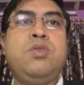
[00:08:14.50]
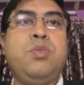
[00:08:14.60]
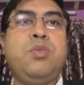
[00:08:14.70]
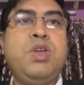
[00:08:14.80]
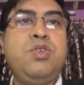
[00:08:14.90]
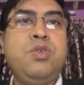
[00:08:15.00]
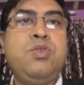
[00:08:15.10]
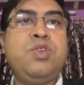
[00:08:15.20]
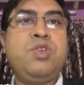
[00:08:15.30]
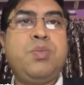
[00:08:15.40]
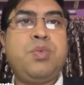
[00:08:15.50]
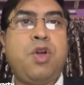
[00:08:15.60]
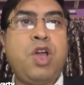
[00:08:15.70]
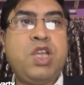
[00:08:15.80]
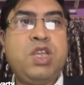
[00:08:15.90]
So make sure to stay
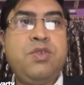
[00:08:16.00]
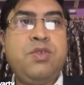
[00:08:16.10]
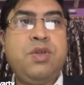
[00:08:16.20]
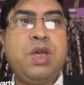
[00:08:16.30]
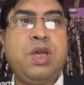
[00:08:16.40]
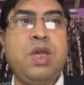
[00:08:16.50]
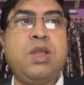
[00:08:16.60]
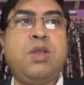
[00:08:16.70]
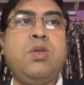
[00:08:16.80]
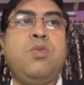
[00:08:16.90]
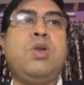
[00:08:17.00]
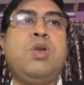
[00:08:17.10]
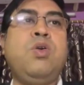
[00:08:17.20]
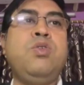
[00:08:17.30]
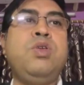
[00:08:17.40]
proactive and
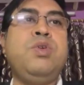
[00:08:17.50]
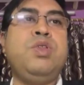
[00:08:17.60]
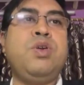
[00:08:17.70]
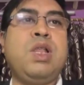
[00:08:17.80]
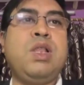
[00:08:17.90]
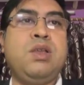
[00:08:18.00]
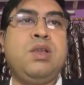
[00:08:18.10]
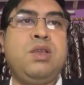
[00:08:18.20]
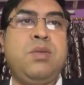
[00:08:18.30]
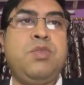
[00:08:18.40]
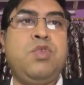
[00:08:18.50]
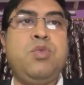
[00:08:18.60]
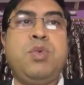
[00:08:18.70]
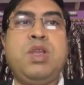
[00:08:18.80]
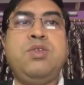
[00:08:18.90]
work closely with your healthcare team
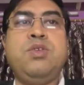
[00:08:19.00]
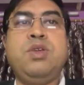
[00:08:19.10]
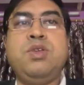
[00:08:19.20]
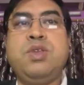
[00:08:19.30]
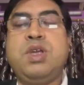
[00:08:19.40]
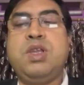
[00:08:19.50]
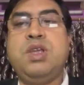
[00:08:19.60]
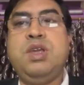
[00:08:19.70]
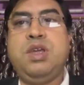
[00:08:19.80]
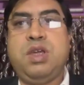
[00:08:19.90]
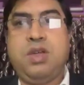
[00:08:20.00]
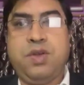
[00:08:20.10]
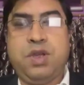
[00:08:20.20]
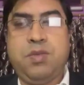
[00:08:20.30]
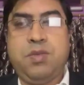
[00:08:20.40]
to manage CKD
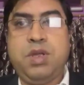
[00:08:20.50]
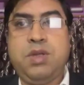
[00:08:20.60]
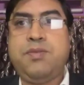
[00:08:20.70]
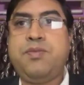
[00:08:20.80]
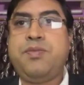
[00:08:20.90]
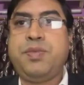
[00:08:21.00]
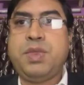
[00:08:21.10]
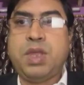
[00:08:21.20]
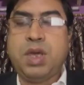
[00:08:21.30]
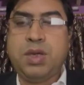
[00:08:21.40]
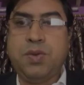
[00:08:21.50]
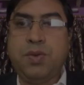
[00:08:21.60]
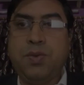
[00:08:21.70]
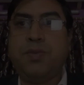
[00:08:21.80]
effectively. Thank